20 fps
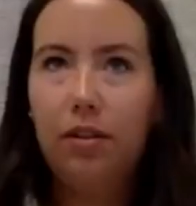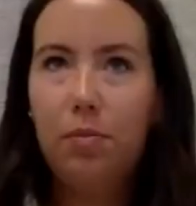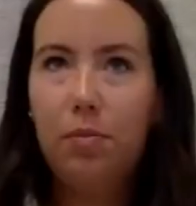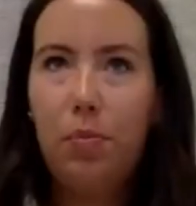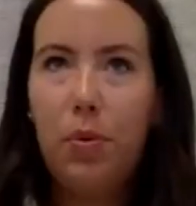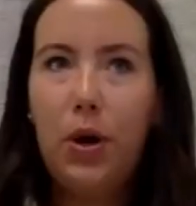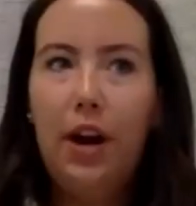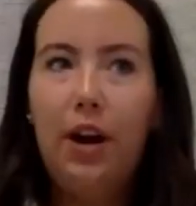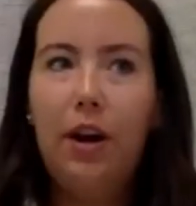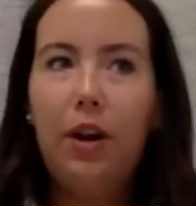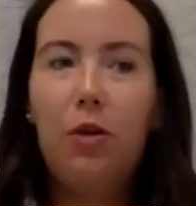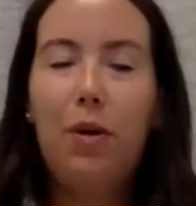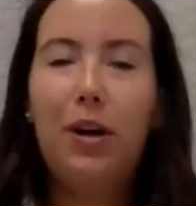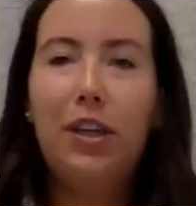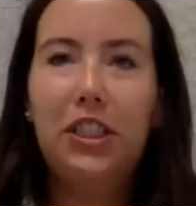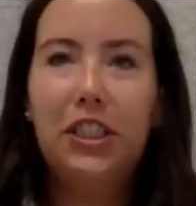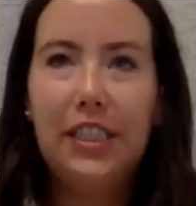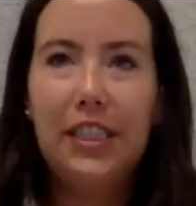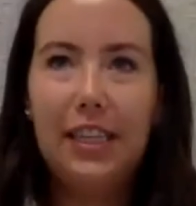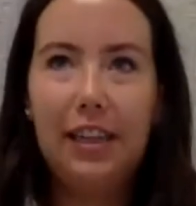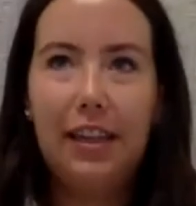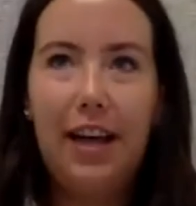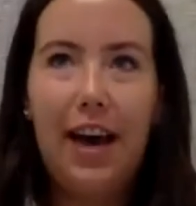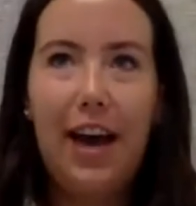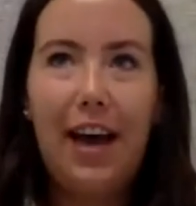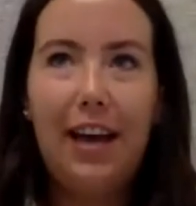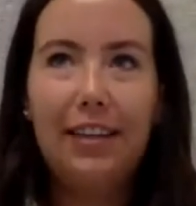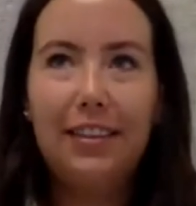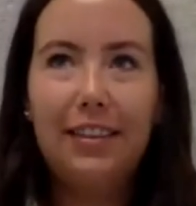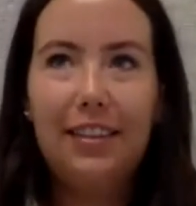put out a question to the
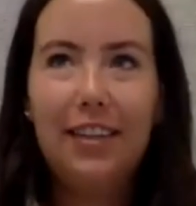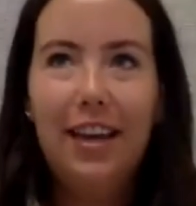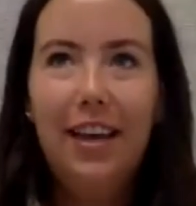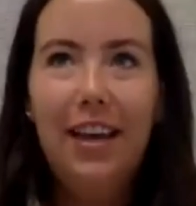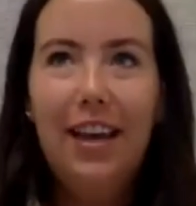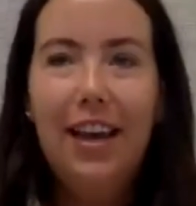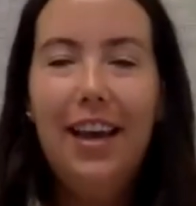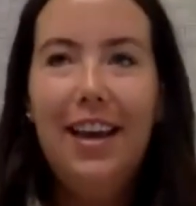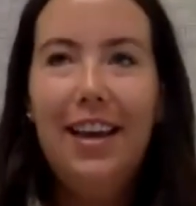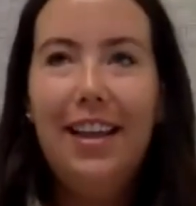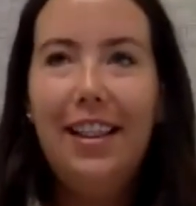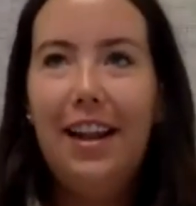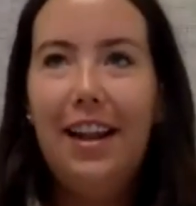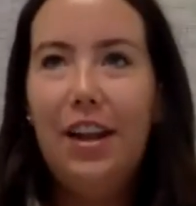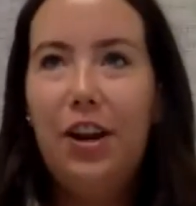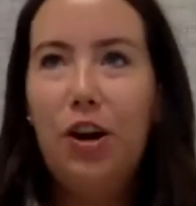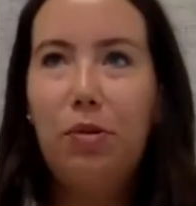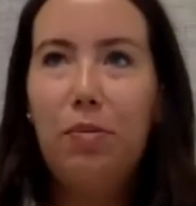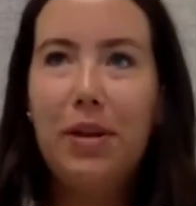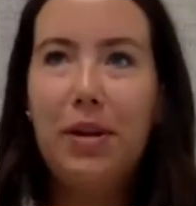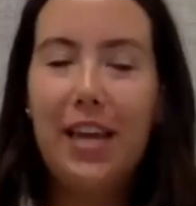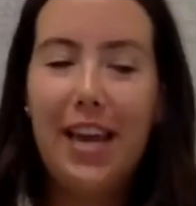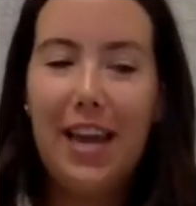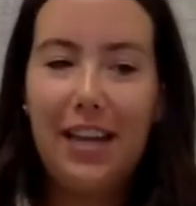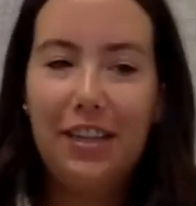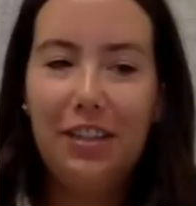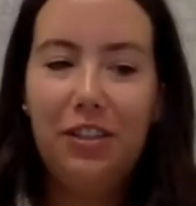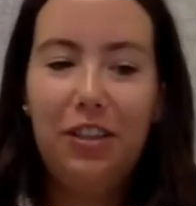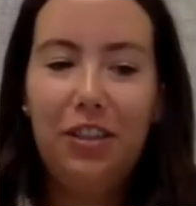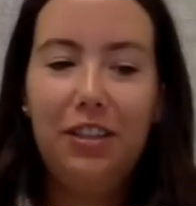class, then nobody
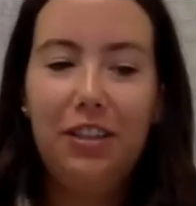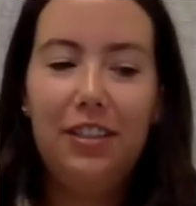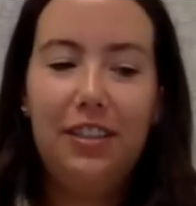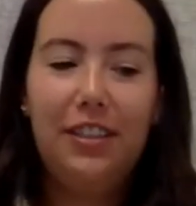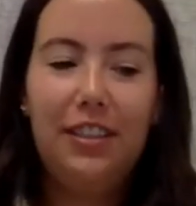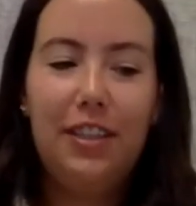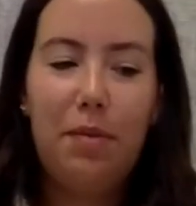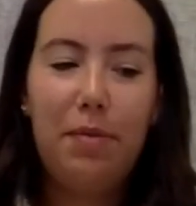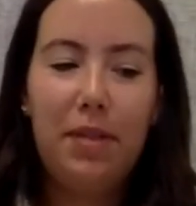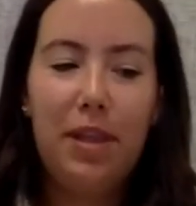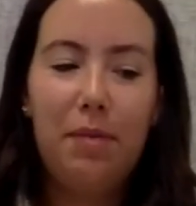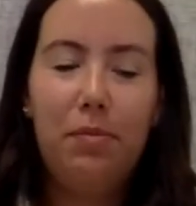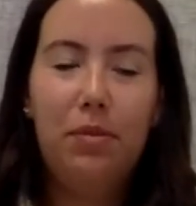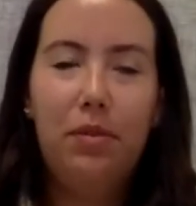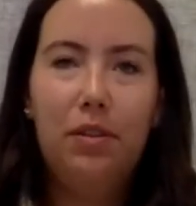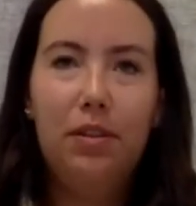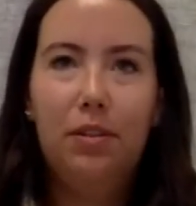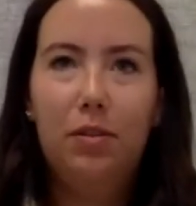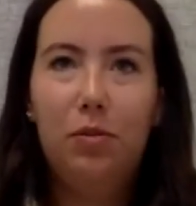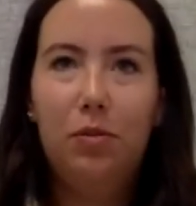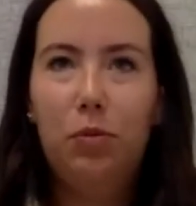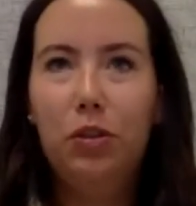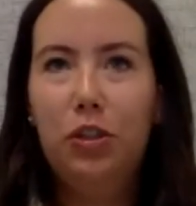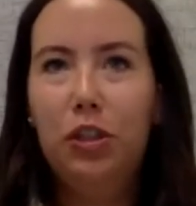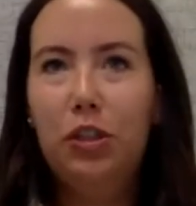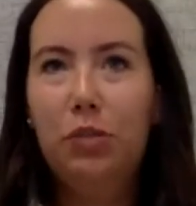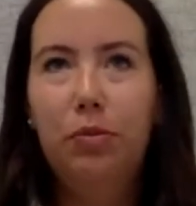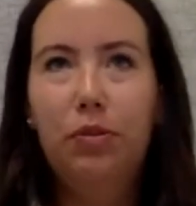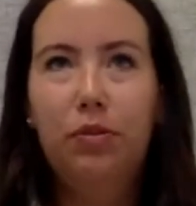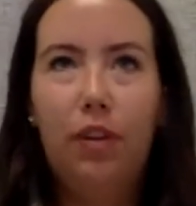answers. Some of them will
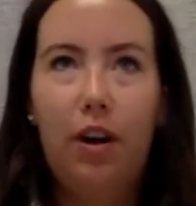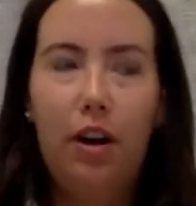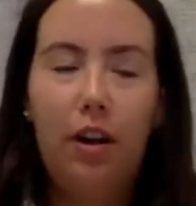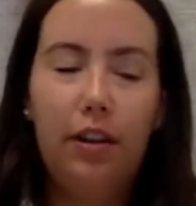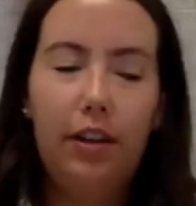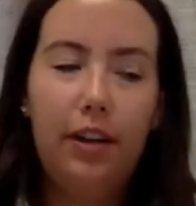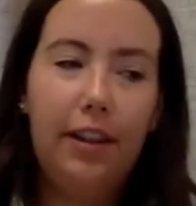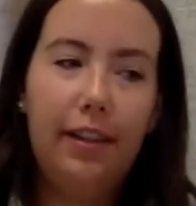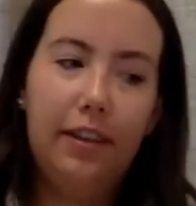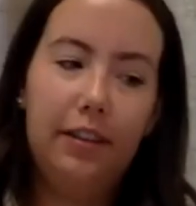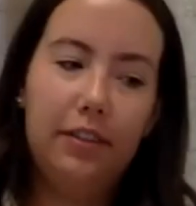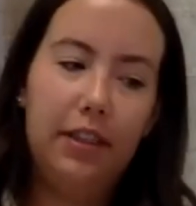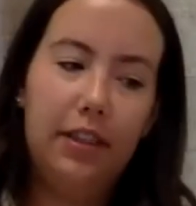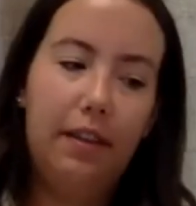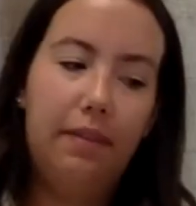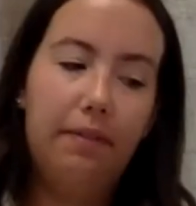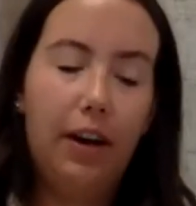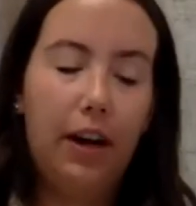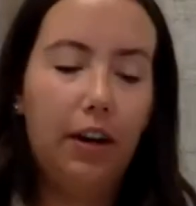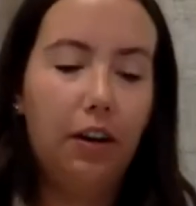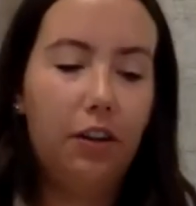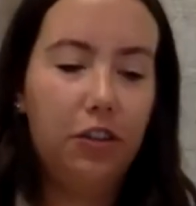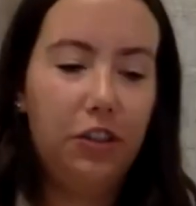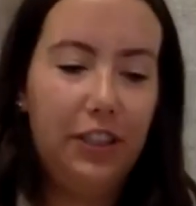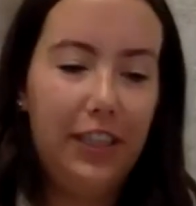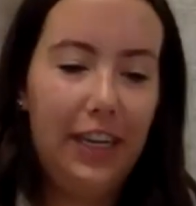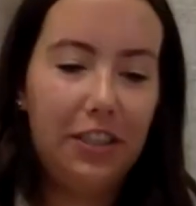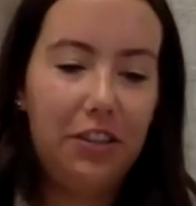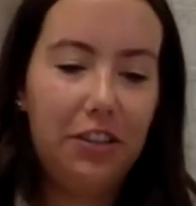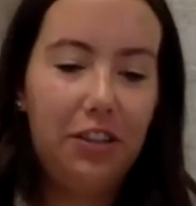just move on and they'll say, fine, I'll just
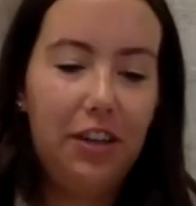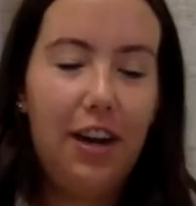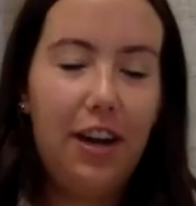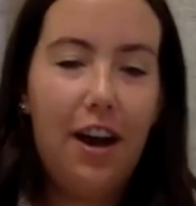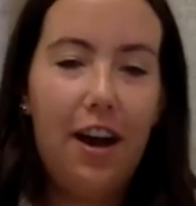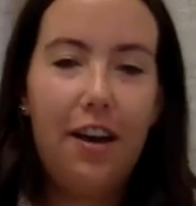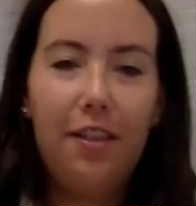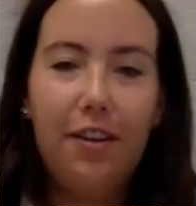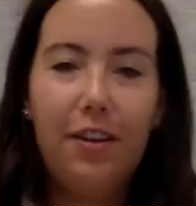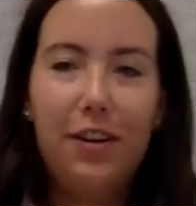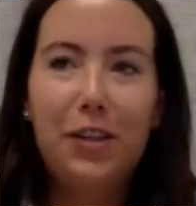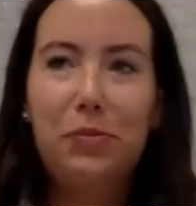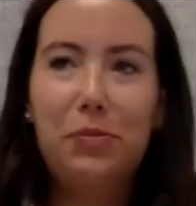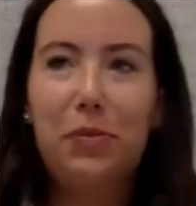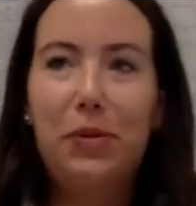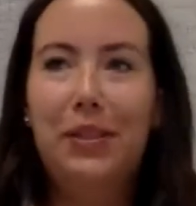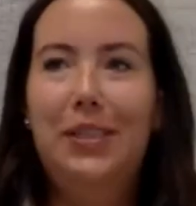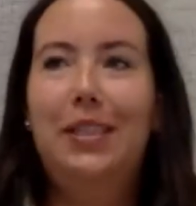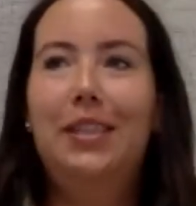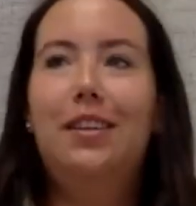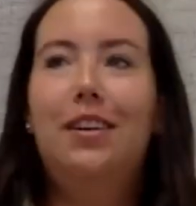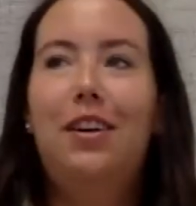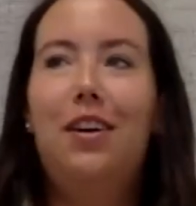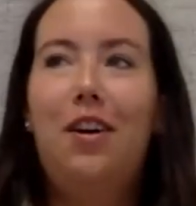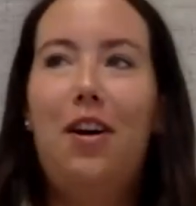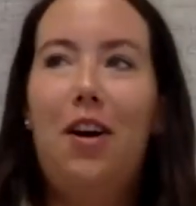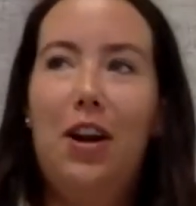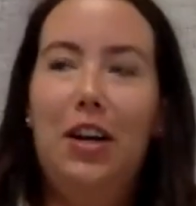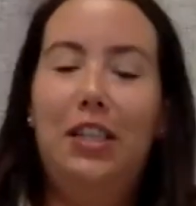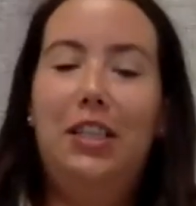answer it. Others will
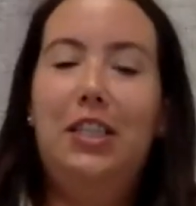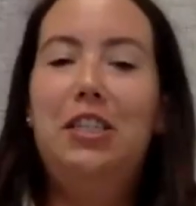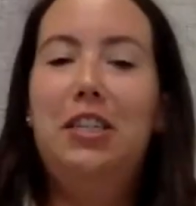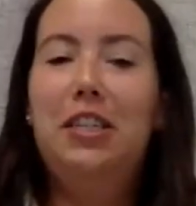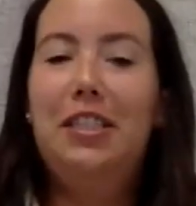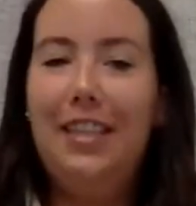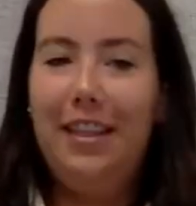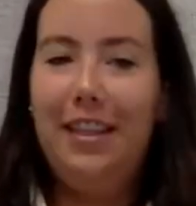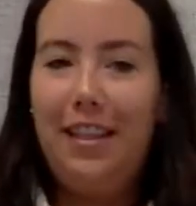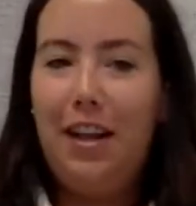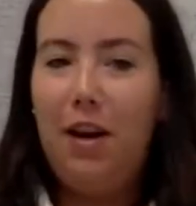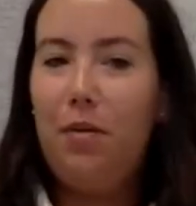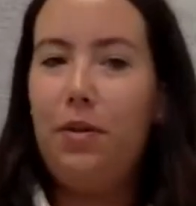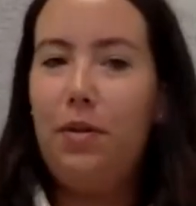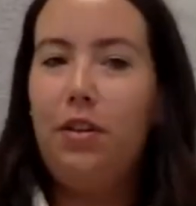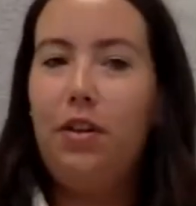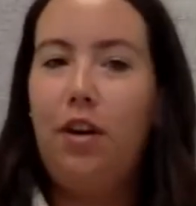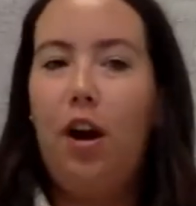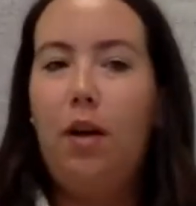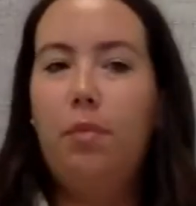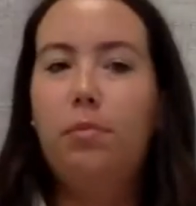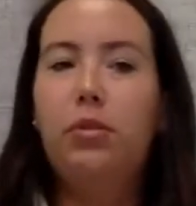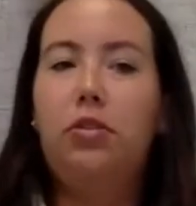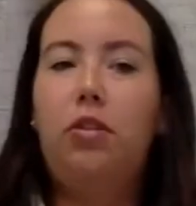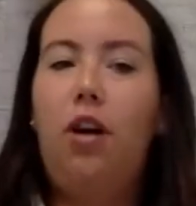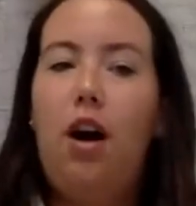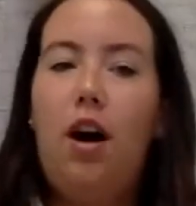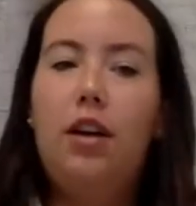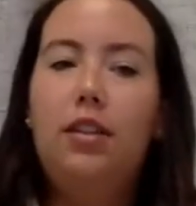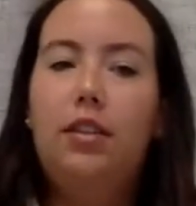honestly just sit there with their arms
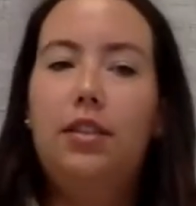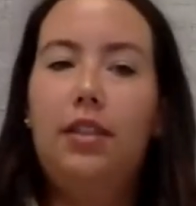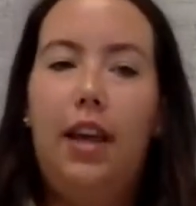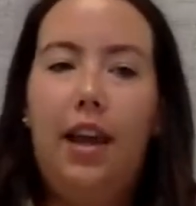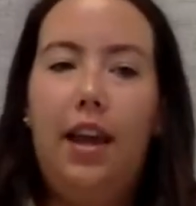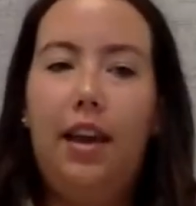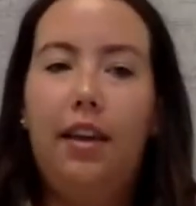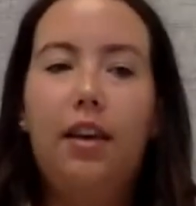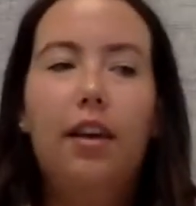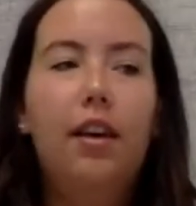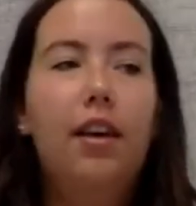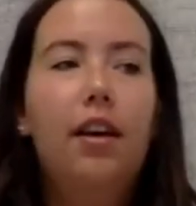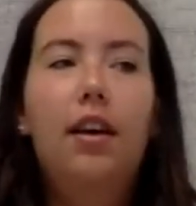crossed saying,